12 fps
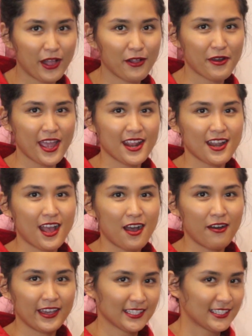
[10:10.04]
well right
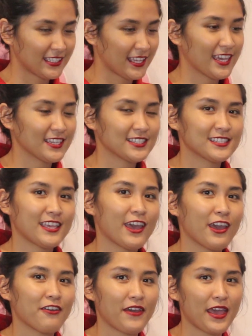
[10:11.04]
now and staying
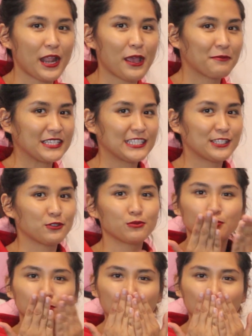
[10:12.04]
safe, and I miss you.